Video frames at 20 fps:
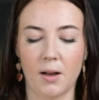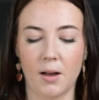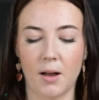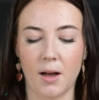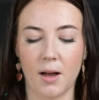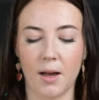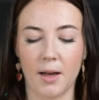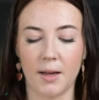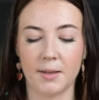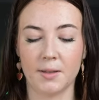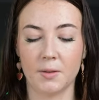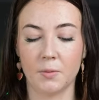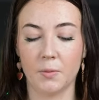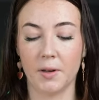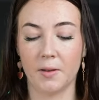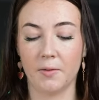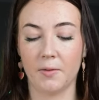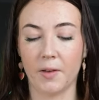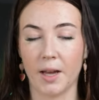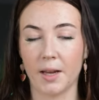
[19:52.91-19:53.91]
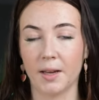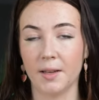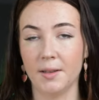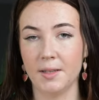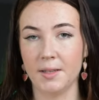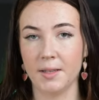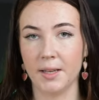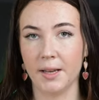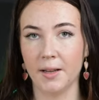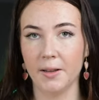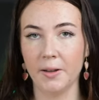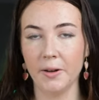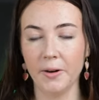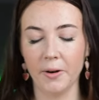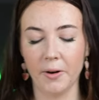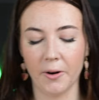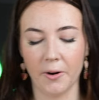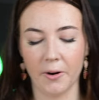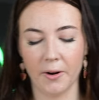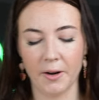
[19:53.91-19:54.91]
eyes with a
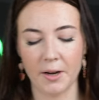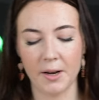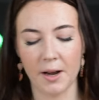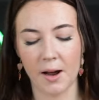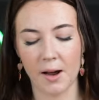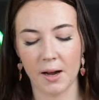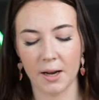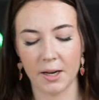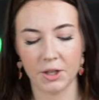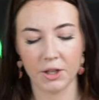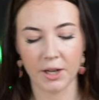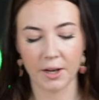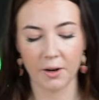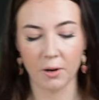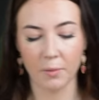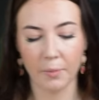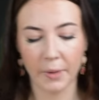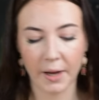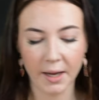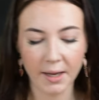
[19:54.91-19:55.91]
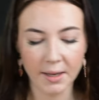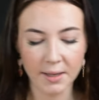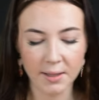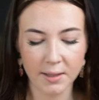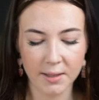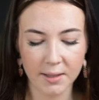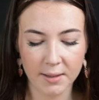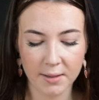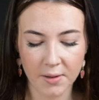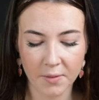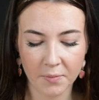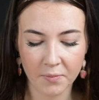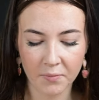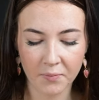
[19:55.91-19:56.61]
concealer or an eyeshadow base.